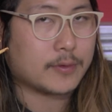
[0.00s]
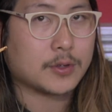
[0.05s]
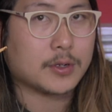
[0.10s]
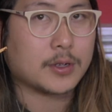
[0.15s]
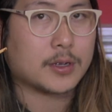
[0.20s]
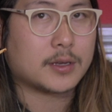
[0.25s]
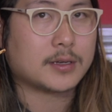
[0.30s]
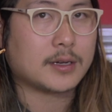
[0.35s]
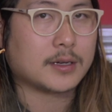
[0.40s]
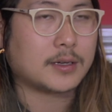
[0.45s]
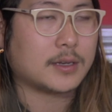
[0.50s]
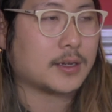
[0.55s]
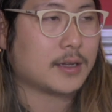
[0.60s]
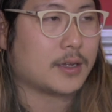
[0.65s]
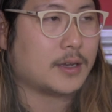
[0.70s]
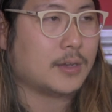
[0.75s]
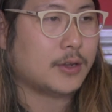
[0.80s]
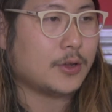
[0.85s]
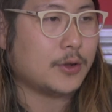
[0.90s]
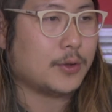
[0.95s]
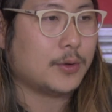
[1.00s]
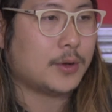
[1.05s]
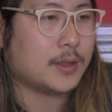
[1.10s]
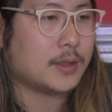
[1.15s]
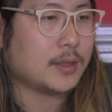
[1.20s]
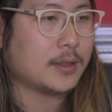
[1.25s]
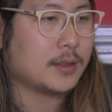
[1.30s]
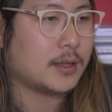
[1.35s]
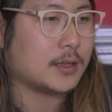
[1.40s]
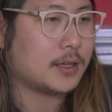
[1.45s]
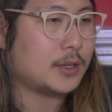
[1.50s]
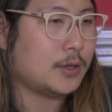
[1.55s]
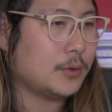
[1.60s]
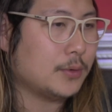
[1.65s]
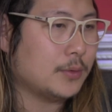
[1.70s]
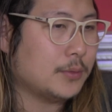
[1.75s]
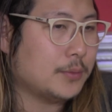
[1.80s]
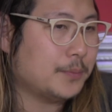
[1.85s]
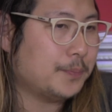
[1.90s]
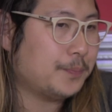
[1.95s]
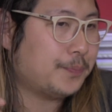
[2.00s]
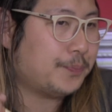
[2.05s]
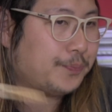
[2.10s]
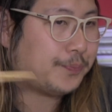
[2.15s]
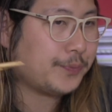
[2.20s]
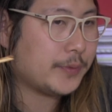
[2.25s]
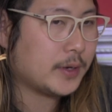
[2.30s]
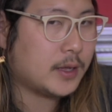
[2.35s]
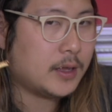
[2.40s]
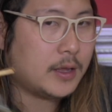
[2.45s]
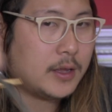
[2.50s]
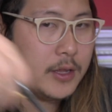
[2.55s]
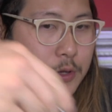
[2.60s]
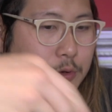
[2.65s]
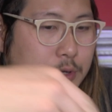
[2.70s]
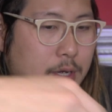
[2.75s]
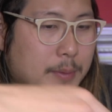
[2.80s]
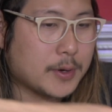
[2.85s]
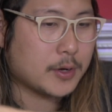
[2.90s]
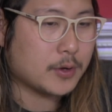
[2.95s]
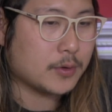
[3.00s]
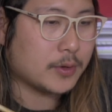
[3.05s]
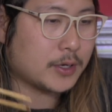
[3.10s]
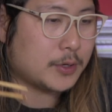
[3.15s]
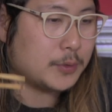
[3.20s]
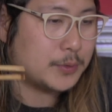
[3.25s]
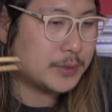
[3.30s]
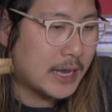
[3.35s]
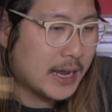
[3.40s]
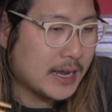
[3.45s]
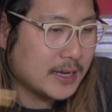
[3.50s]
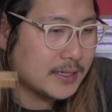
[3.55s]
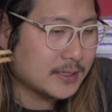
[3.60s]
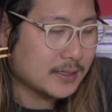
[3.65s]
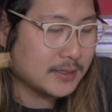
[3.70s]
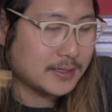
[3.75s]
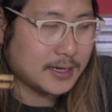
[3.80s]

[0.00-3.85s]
cooking technique I know, and then like you. You come here and you're like, you taste and